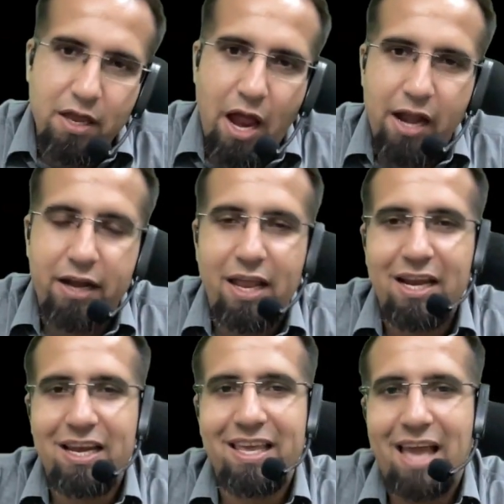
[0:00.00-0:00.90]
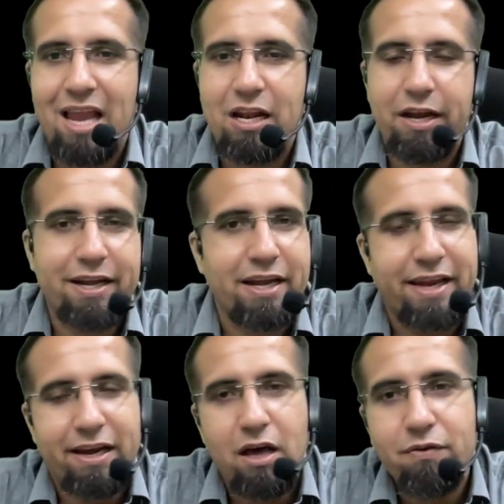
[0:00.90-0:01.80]
and I directly calculate and
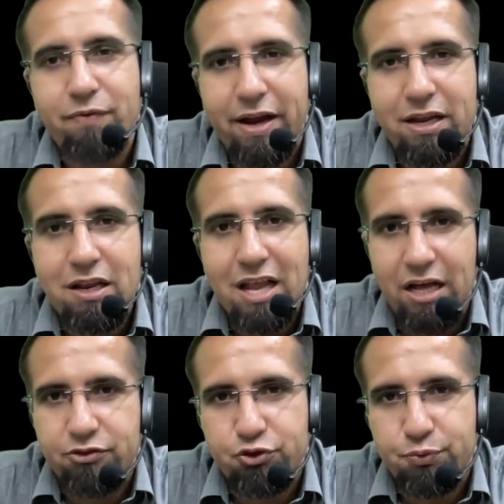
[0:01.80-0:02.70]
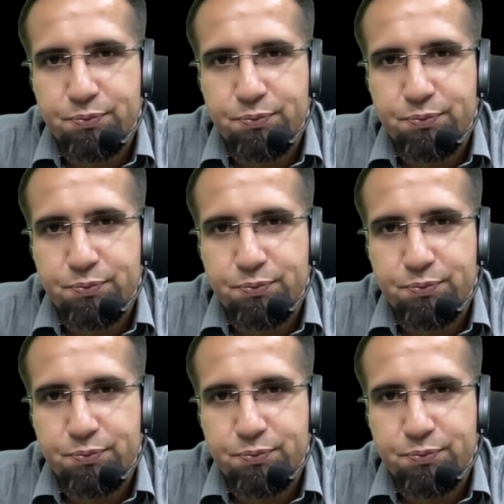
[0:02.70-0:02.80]
get our final answer.